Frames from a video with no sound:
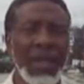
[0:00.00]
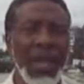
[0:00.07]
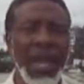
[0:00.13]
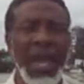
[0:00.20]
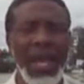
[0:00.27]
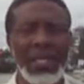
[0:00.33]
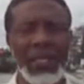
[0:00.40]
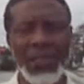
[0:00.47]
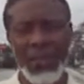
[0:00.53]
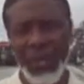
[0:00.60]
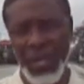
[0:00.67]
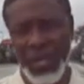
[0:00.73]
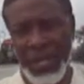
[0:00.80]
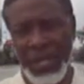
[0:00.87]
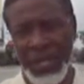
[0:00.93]
Last
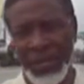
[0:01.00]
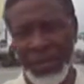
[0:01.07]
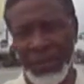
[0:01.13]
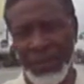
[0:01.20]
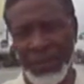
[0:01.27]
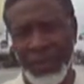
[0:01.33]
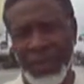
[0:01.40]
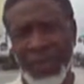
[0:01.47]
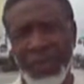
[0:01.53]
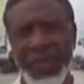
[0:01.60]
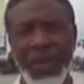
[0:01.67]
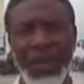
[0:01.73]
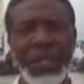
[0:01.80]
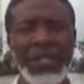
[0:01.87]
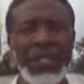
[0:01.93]
week,
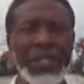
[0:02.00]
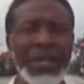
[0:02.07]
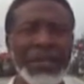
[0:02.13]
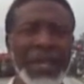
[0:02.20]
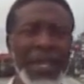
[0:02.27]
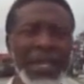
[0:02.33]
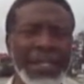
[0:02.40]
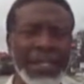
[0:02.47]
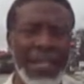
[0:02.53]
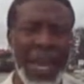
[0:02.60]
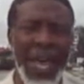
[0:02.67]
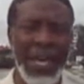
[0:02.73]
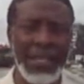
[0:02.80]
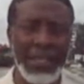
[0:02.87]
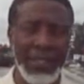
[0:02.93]
Thursday to be
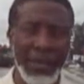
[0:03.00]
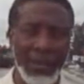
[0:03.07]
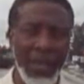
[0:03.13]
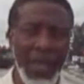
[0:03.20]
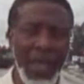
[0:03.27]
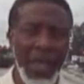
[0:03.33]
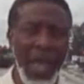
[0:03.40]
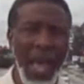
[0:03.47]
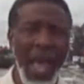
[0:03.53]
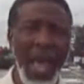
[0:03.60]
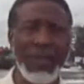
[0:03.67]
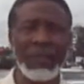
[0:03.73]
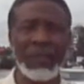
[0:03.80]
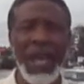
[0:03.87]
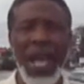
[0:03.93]
exact,
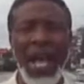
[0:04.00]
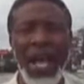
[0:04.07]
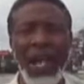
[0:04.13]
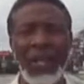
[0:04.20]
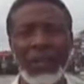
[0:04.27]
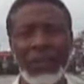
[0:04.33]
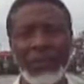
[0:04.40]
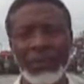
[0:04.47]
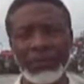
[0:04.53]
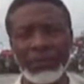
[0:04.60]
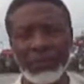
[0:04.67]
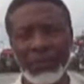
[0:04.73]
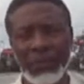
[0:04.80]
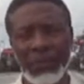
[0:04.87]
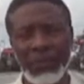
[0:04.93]
I filed
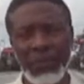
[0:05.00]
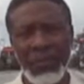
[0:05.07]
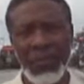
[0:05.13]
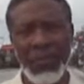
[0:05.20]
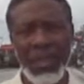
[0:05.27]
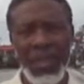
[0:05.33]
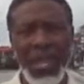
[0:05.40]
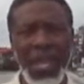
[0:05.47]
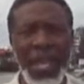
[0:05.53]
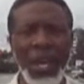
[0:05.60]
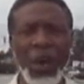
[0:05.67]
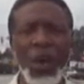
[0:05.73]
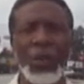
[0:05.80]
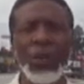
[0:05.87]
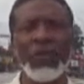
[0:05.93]

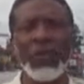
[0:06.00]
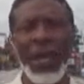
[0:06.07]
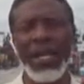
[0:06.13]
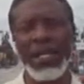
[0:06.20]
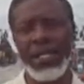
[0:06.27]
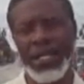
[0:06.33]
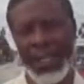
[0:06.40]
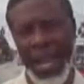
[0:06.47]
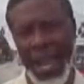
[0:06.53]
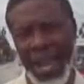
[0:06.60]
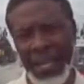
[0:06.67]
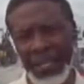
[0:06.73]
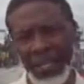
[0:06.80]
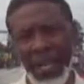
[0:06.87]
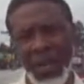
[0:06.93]
an Open Records
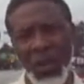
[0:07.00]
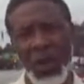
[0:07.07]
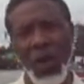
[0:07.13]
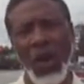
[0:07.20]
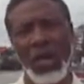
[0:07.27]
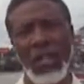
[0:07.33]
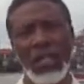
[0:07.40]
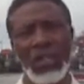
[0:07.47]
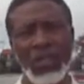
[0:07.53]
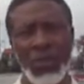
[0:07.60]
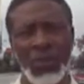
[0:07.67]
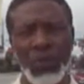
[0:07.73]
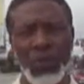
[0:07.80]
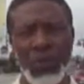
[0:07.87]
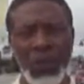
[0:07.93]
Act according
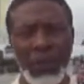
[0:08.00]
to